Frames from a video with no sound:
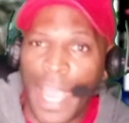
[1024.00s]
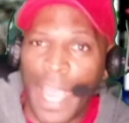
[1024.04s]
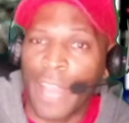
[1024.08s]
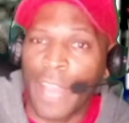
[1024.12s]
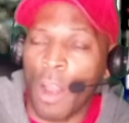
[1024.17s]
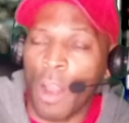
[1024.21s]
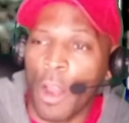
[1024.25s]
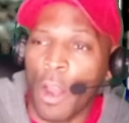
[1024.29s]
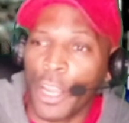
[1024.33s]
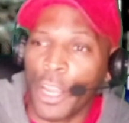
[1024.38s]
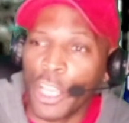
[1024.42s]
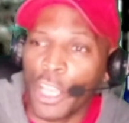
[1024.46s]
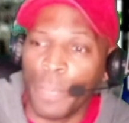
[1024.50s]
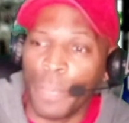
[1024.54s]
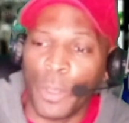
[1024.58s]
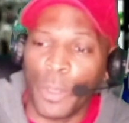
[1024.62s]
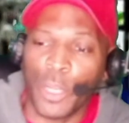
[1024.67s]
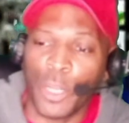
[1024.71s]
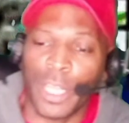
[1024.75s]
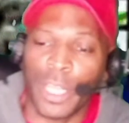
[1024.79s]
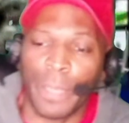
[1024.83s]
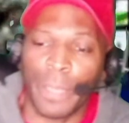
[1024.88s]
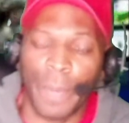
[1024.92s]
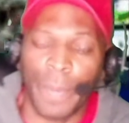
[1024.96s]
made our
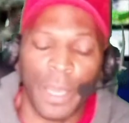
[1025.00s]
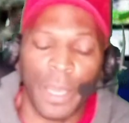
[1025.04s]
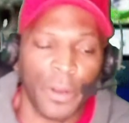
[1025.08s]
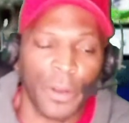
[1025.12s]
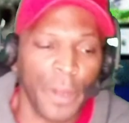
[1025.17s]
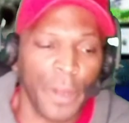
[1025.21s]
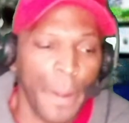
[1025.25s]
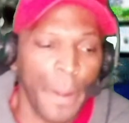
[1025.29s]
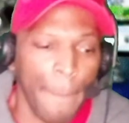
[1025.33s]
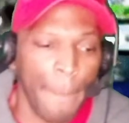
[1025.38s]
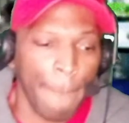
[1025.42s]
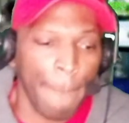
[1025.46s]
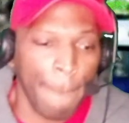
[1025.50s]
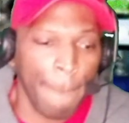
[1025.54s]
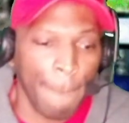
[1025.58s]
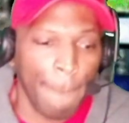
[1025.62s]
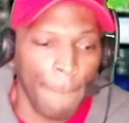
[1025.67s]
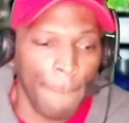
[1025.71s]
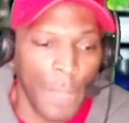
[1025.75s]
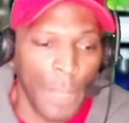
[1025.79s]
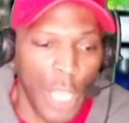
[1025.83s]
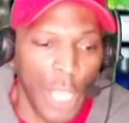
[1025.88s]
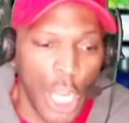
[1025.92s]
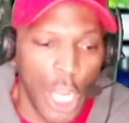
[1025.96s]
community better?
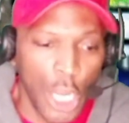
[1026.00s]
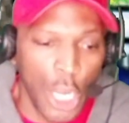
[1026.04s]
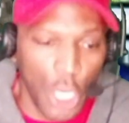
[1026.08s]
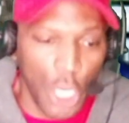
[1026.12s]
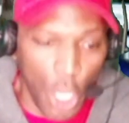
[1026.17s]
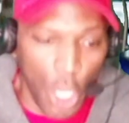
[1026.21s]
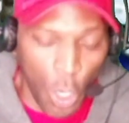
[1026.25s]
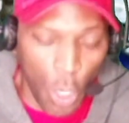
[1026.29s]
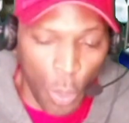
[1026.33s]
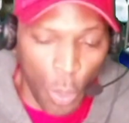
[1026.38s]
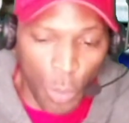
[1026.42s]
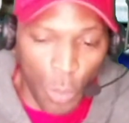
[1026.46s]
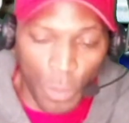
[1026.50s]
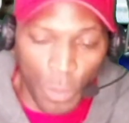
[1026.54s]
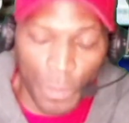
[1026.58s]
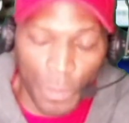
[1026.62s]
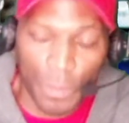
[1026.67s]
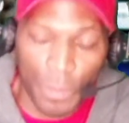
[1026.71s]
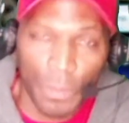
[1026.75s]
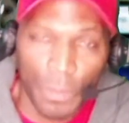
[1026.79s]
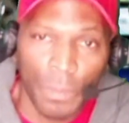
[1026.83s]
No.